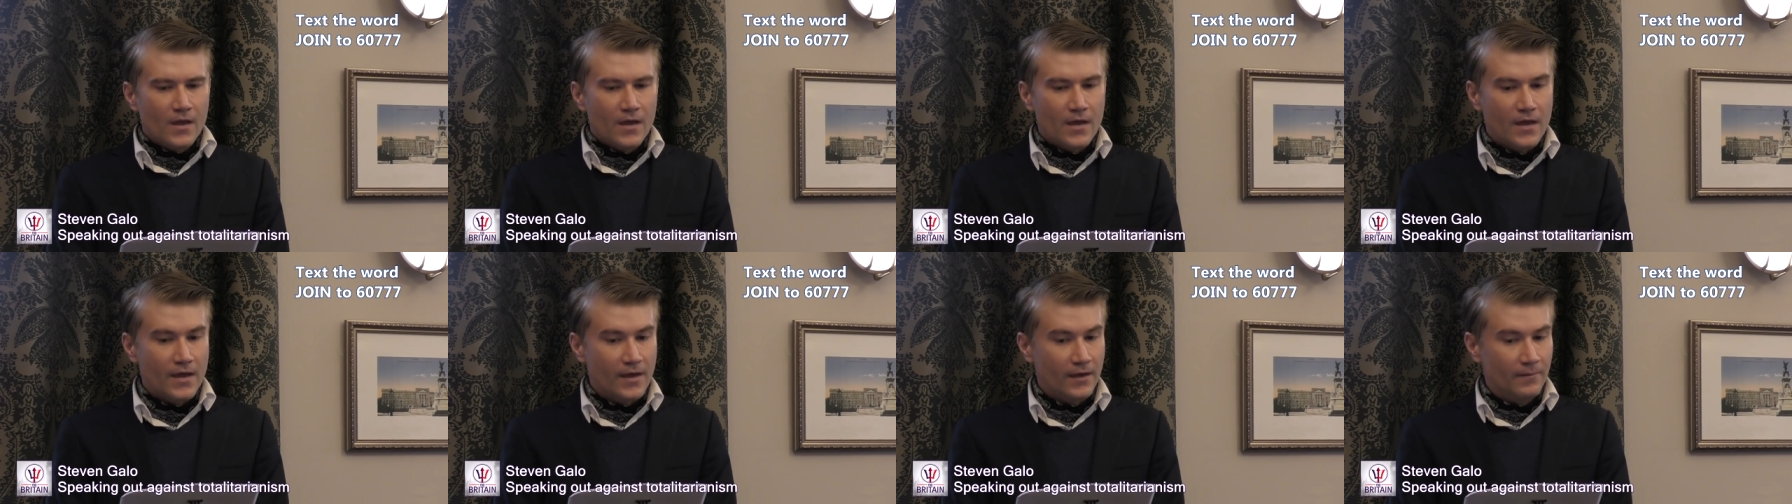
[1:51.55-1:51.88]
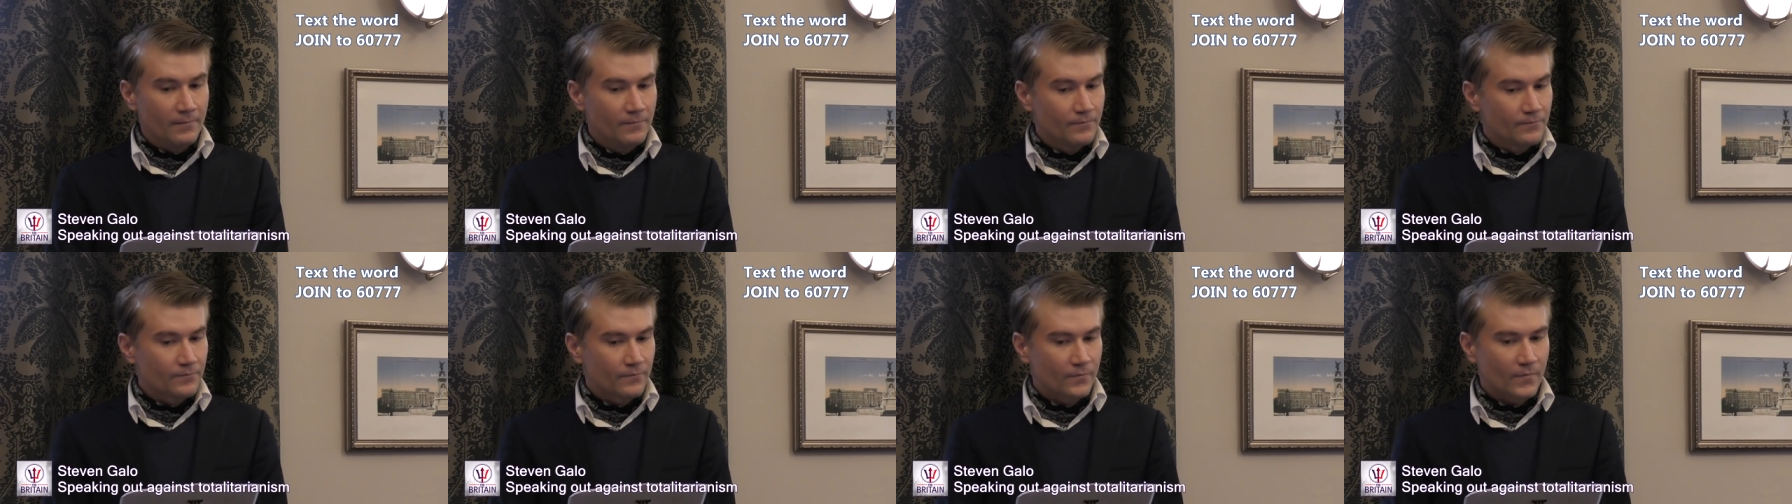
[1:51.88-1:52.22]

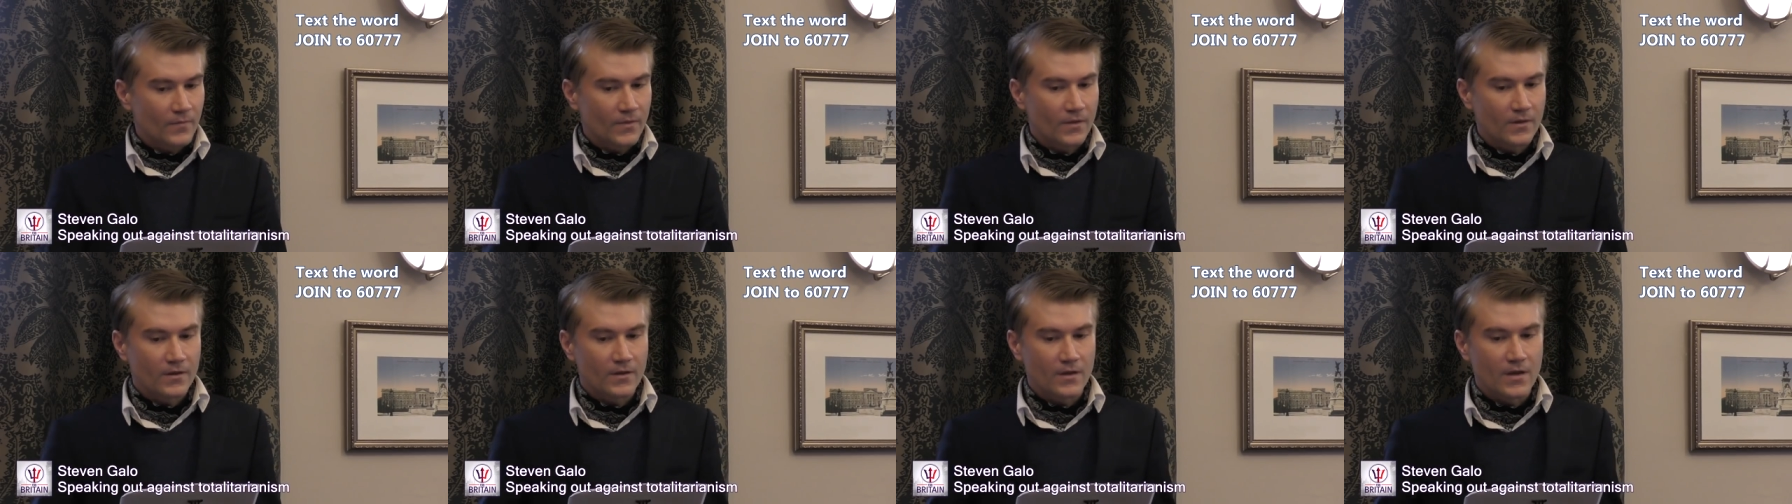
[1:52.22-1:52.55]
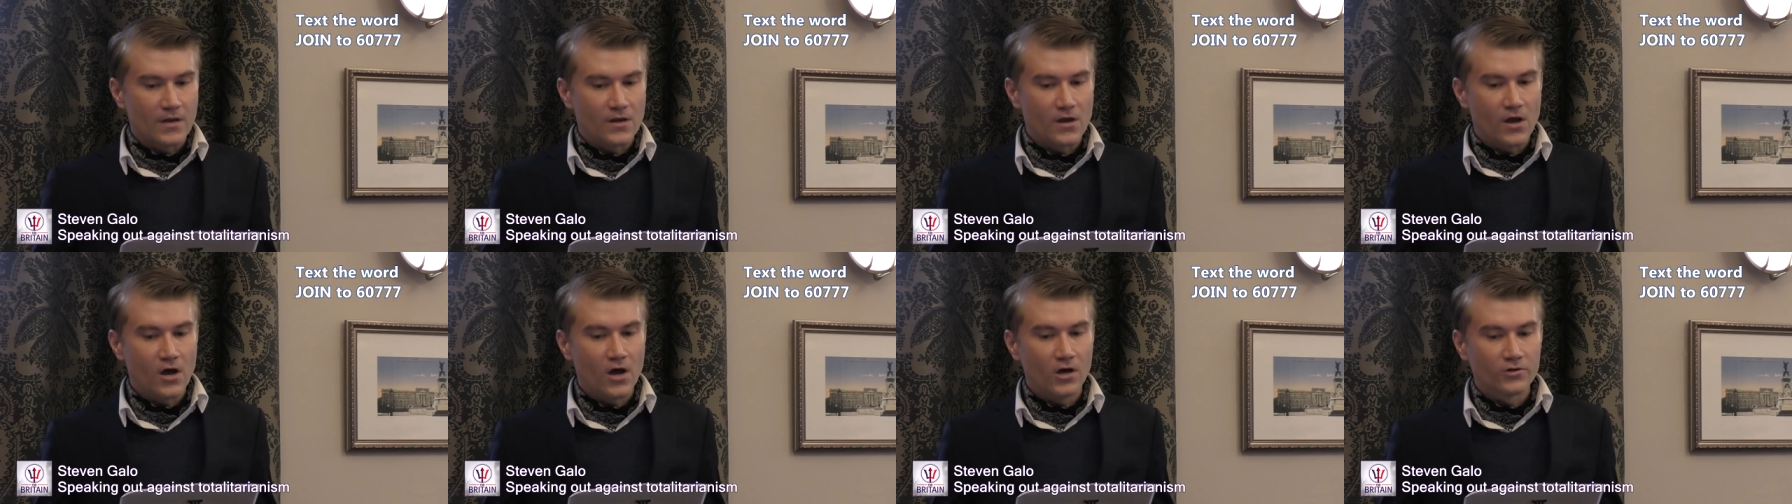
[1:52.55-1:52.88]
Here,
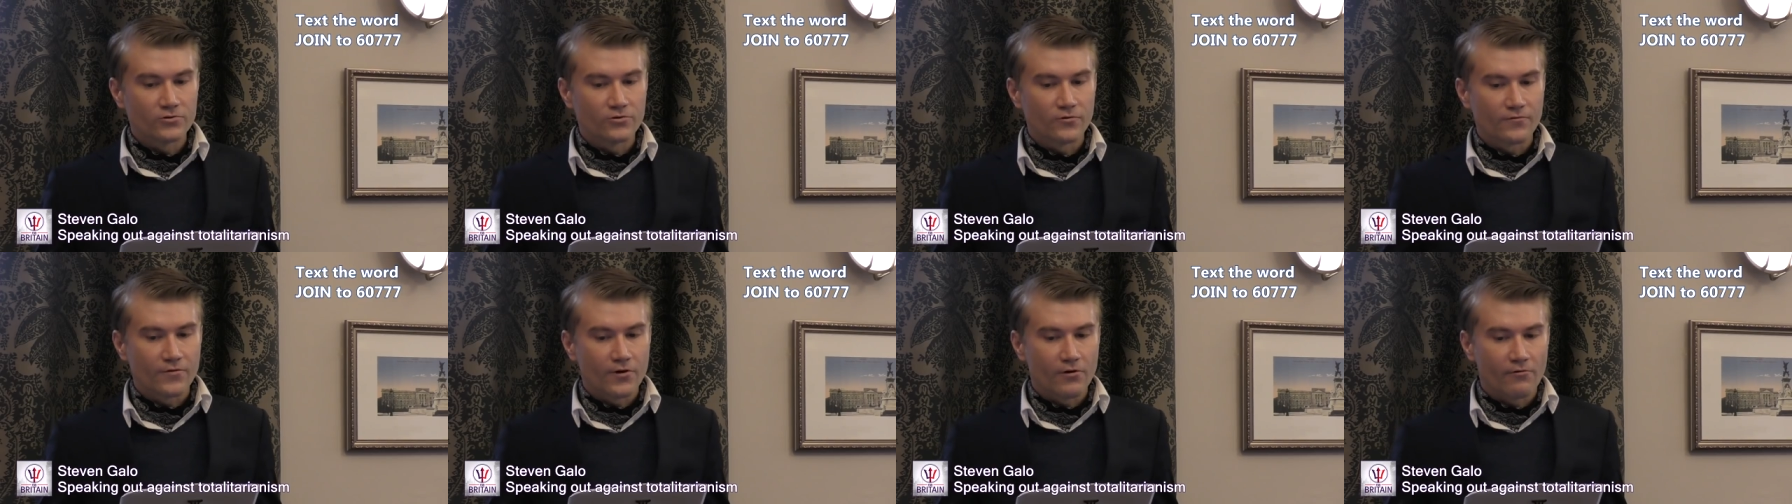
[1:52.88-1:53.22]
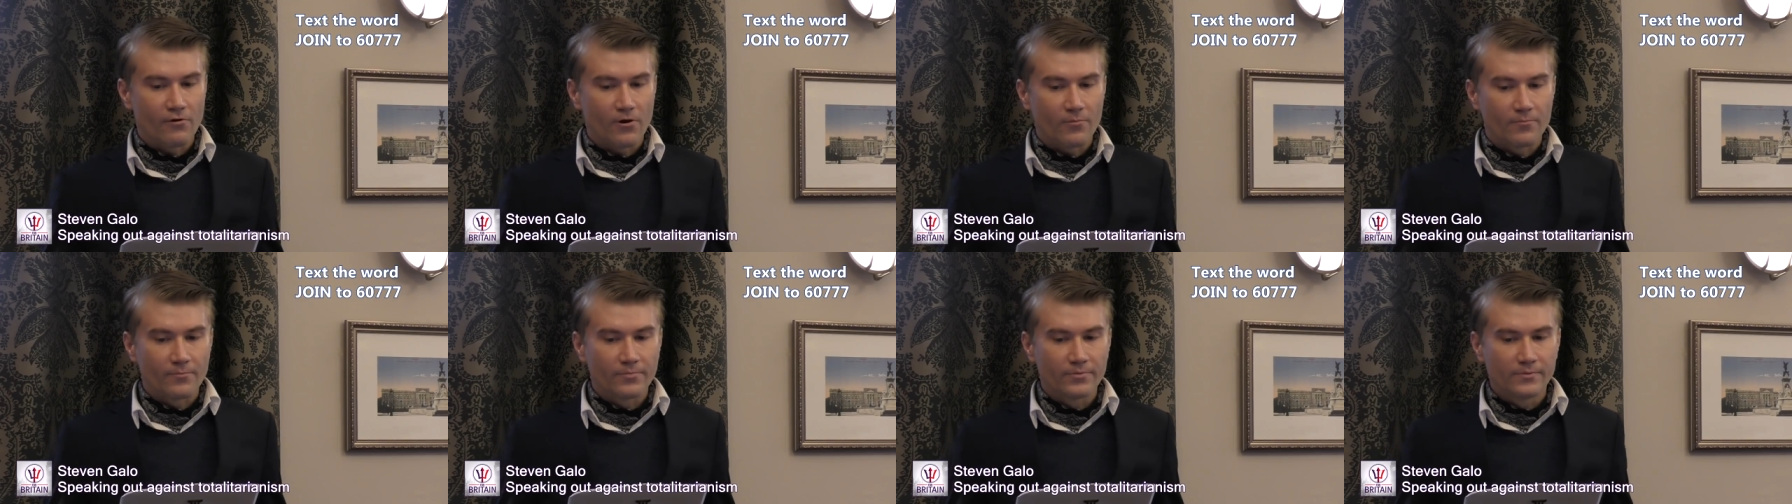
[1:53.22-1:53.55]
in the heart of
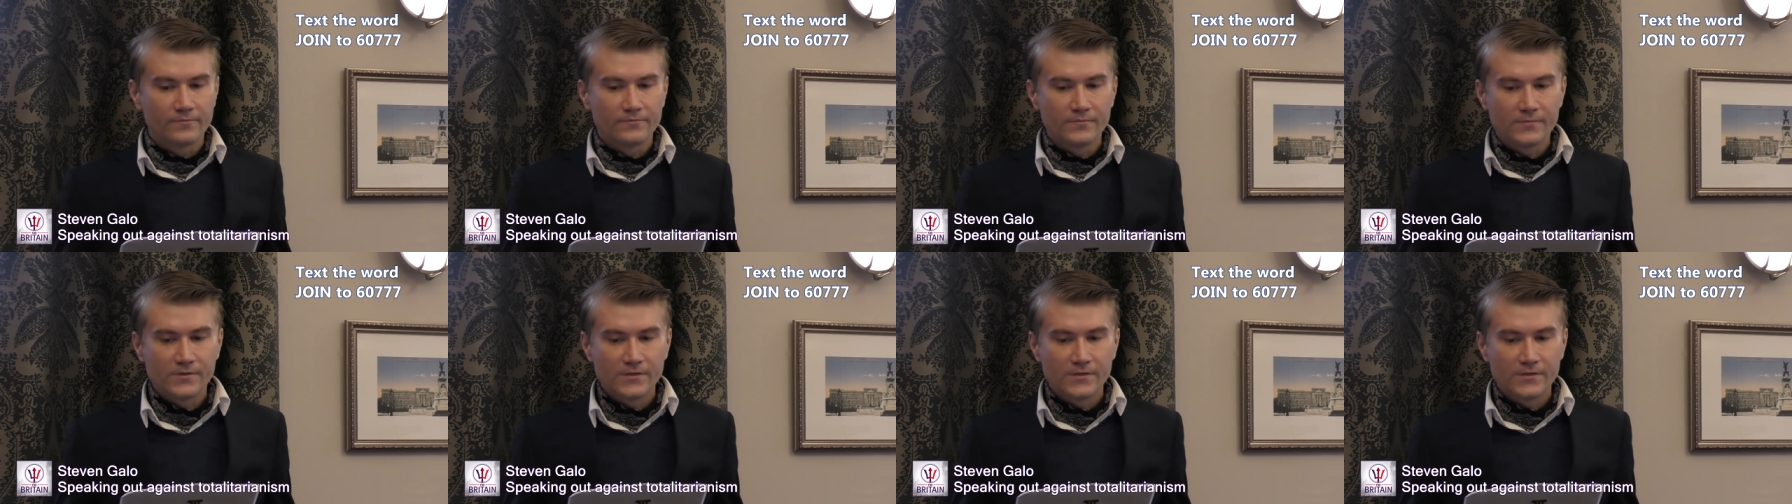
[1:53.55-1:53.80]
Europe,